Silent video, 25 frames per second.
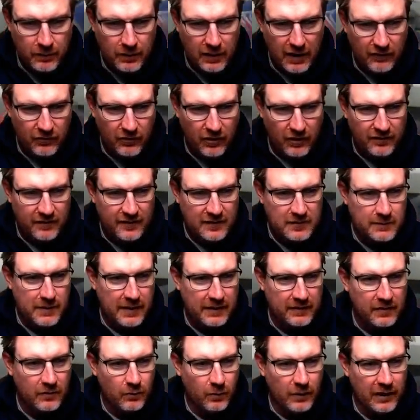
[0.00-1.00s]
As I
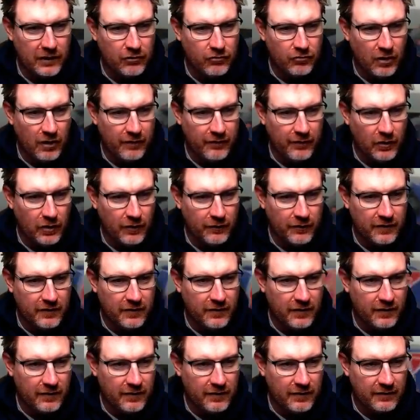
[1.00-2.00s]
suspected, we are driving off
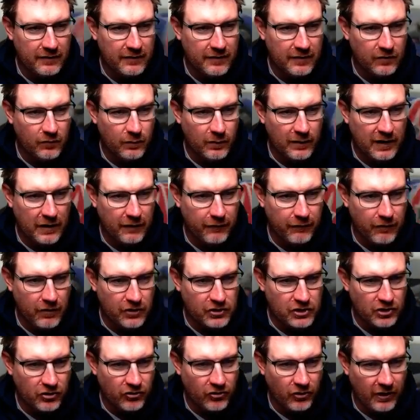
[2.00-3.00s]
into the distance with our
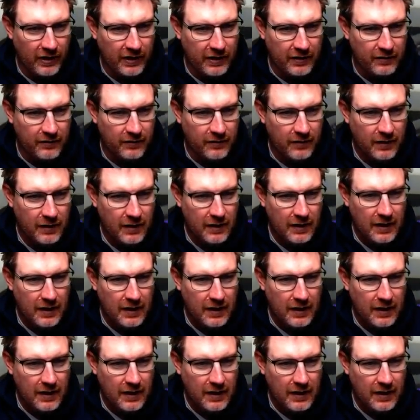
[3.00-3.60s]
fresher tyres.